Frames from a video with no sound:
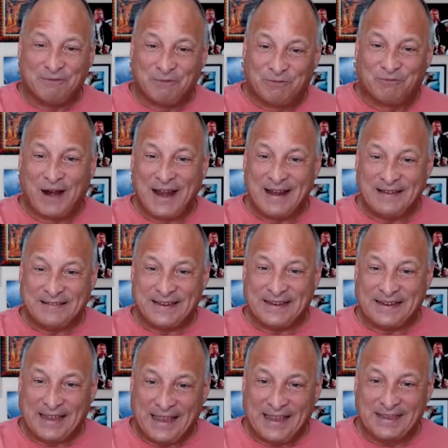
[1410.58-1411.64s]
raising
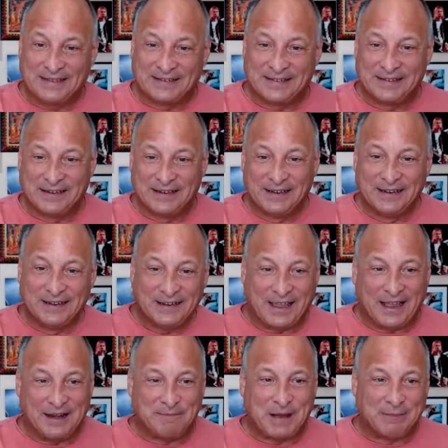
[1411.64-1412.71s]
kids.
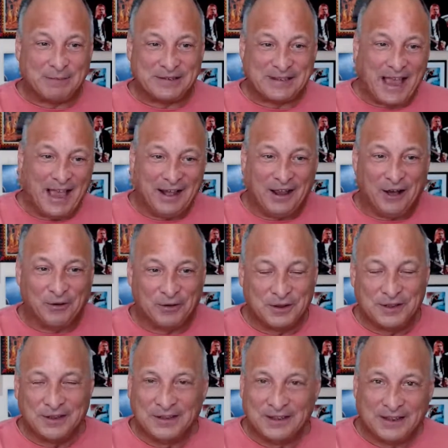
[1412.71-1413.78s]
Kenny Palmisano.
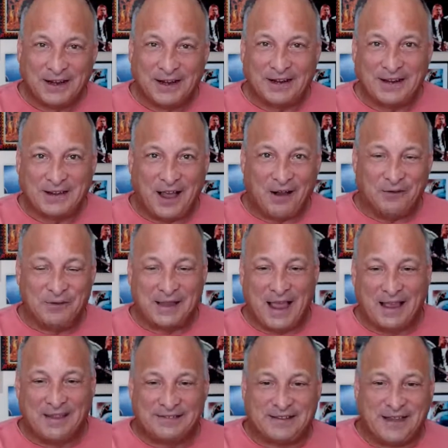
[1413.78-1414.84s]
There you go. The
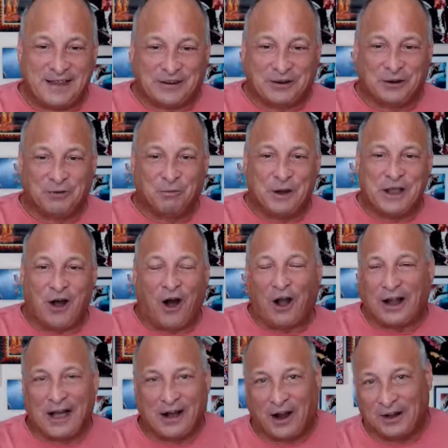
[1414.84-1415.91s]
AC Crew. We all
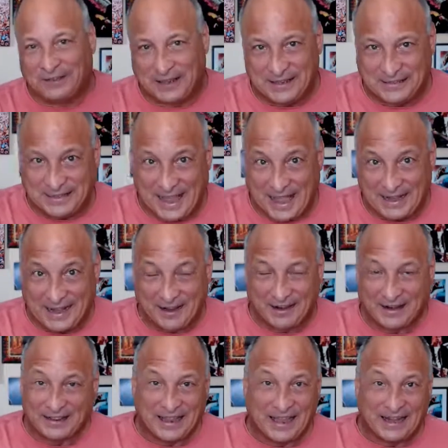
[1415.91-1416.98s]
cut our teeth down there
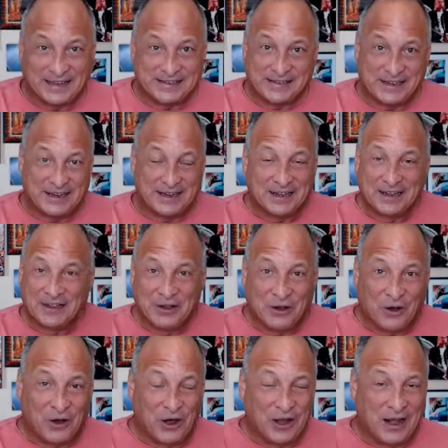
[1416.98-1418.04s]
in Atlantic City
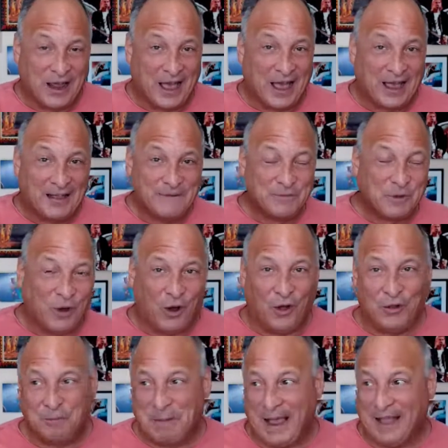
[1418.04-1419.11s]
on
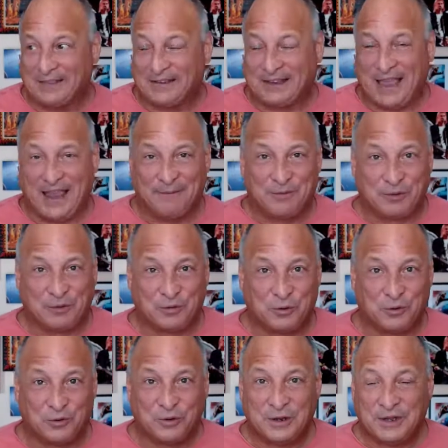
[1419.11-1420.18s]
all the bands that came
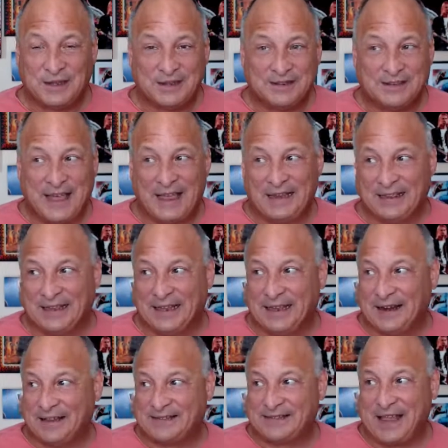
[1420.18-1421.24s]
through that
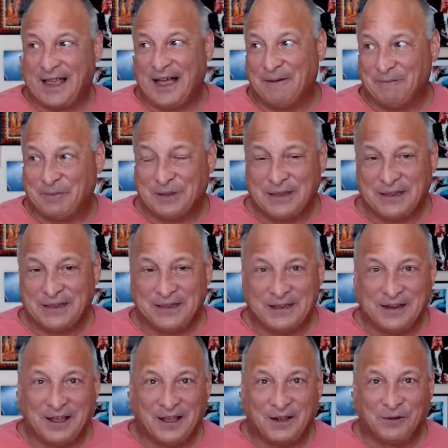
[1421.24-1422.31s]
lit us up.
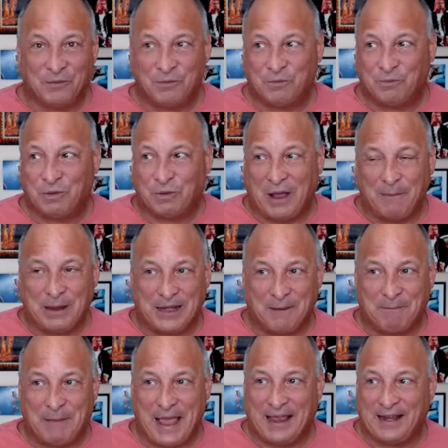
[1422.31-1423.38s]
I mean, a
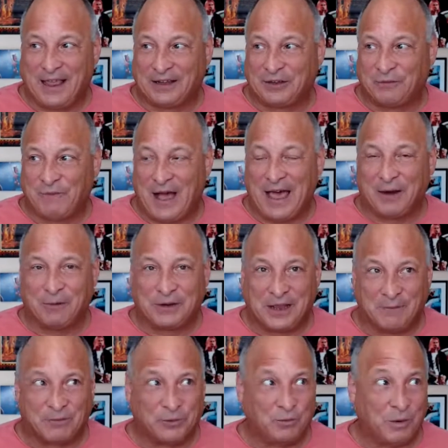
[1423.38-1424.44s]
band like Nirvana would
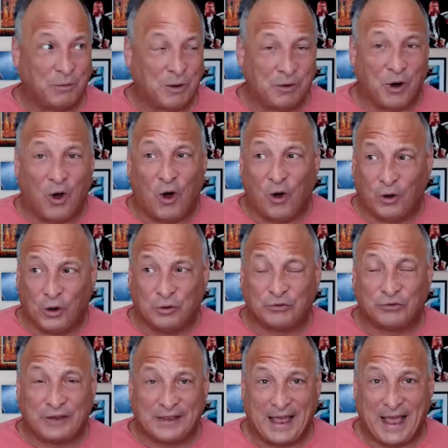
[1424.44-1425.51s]
come through. We would all go
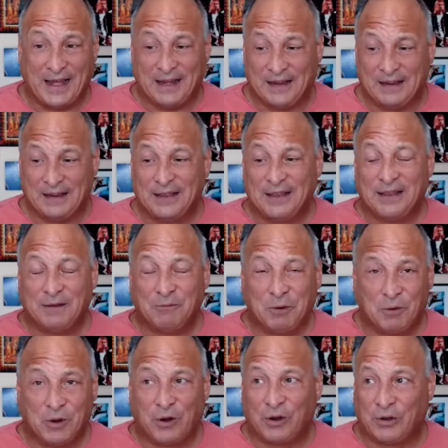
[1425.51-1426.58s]
see that. We
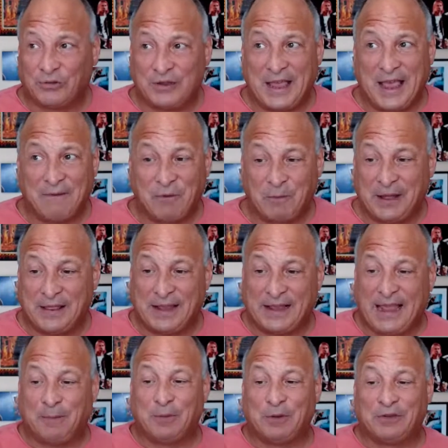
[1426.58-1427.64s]
would all go see everybody that
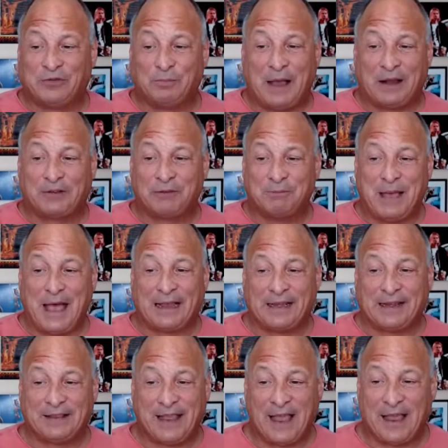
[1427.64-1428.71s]
came to the Spectrum back in
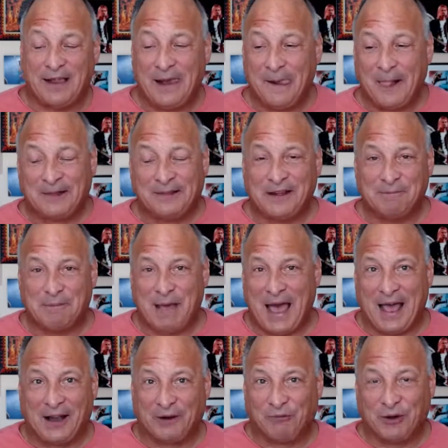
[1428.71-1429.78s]
the day. Didn't
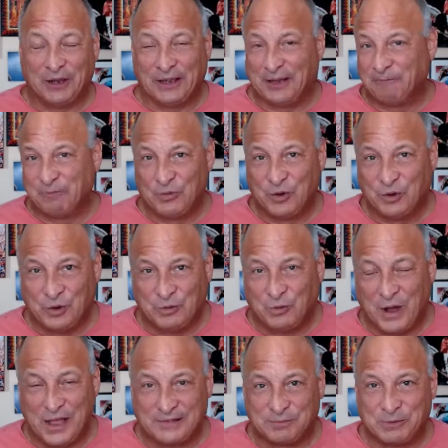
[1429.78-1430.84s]
matter really who it
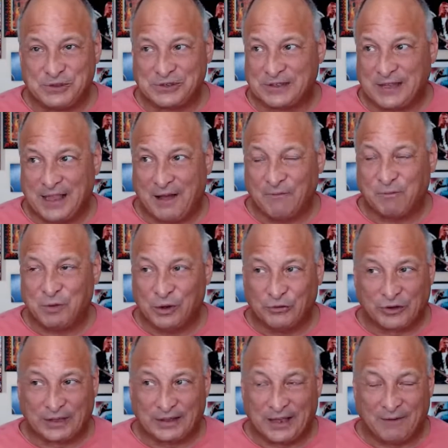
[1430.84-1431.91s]
was. We just loved
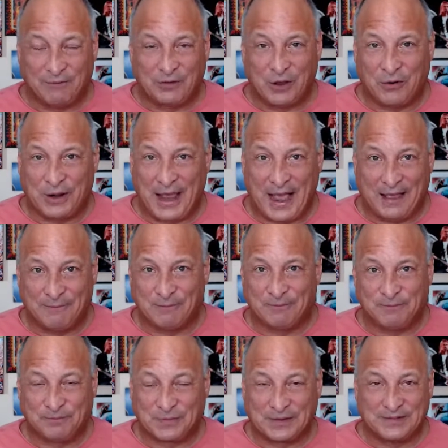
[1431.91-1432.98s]
music and loved going out
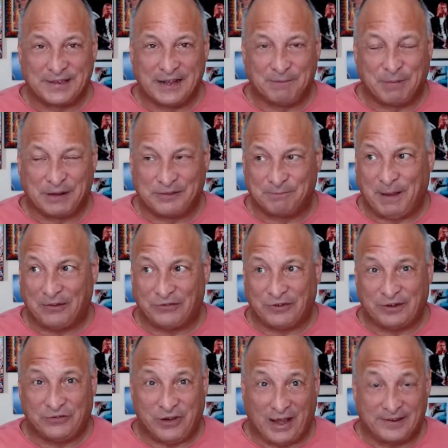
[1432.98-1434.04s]
and seeing it, but especially
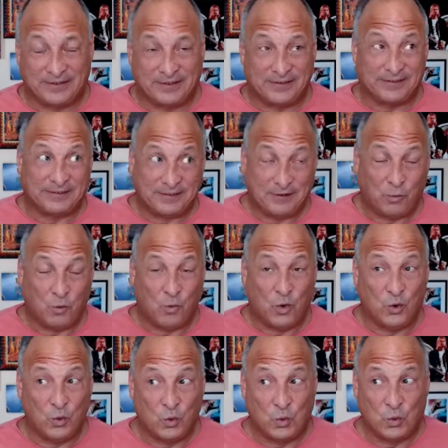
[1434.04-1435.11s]
Genesis.
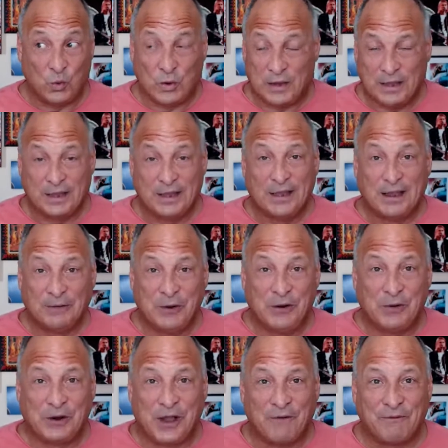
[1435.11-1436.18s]
Whoa. We
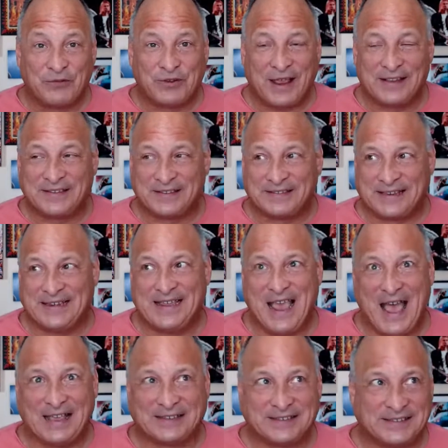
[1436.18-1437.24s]
were going for Genesis. And
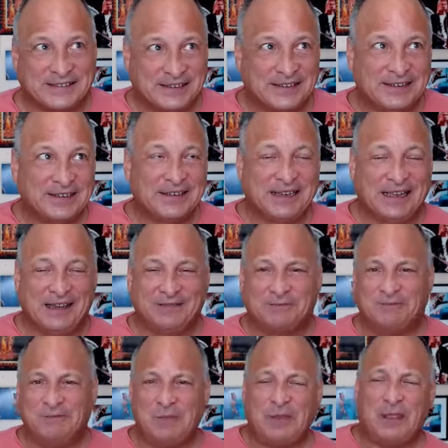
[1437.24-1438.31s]
yes,
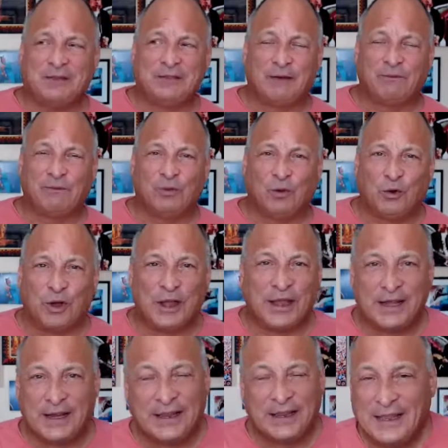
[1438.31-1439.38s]
the
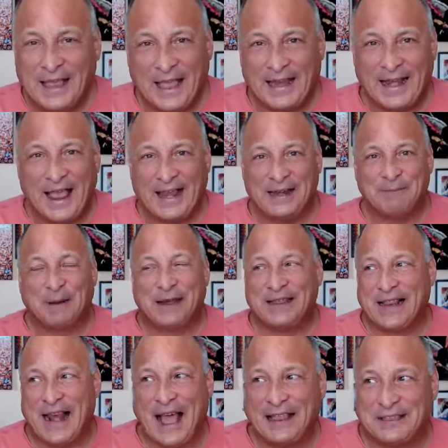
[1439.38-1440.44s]
Floyd and anybody
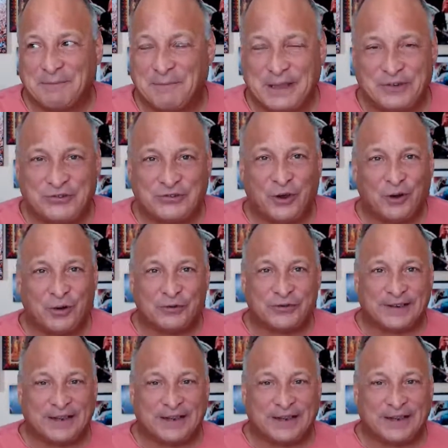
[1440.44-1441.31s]
that had the big shows and the